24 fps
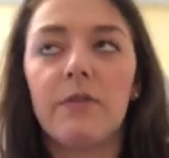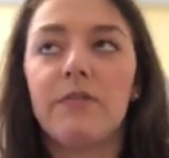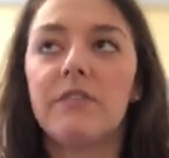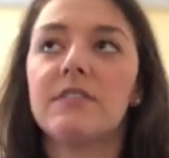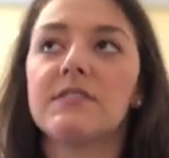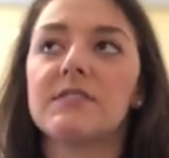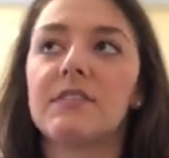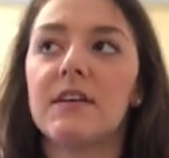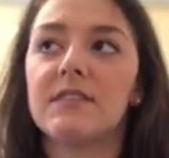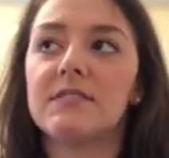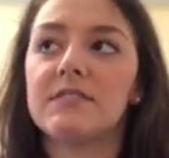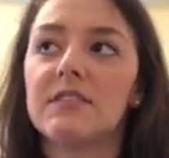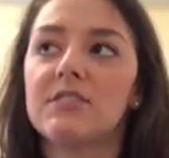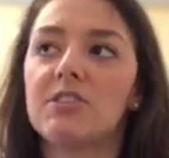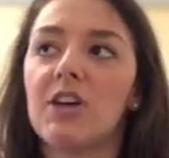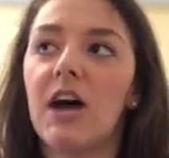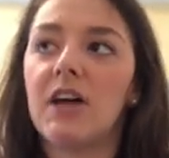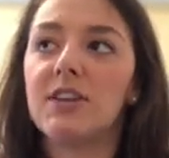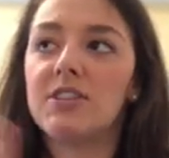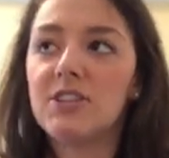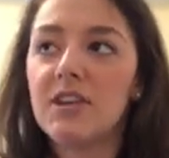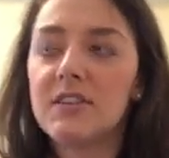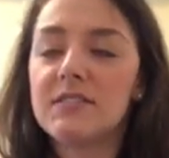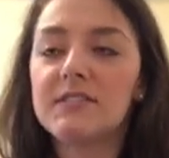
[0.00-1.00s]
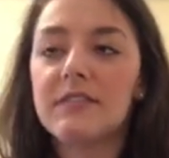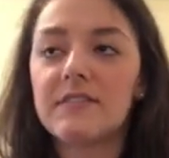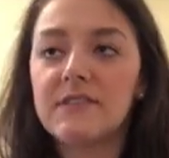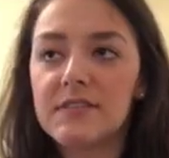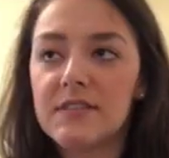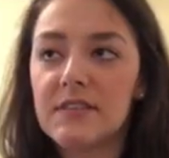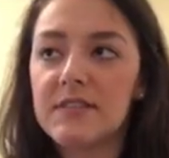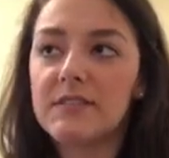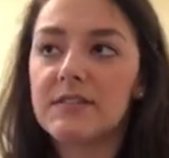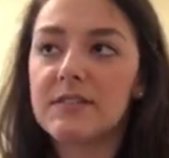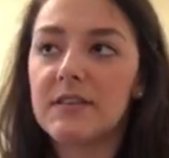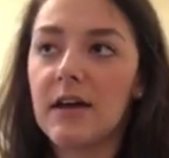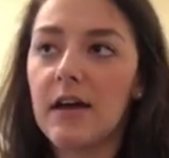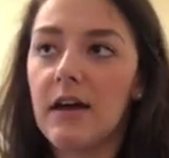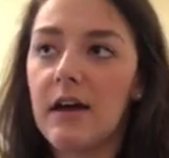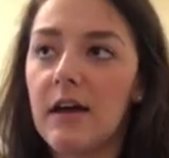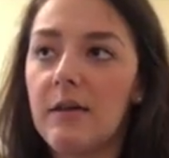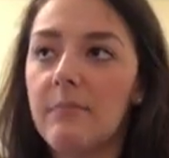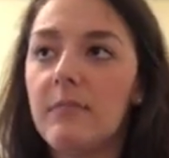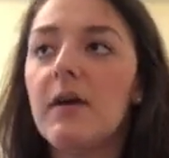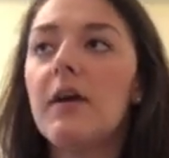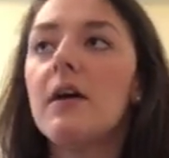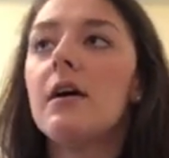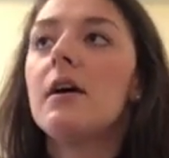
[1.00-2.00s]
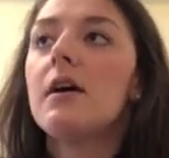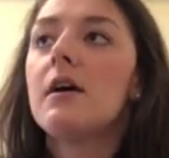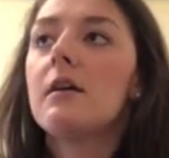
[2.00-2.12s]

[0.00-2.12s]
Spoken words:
We've discussed the digestive system.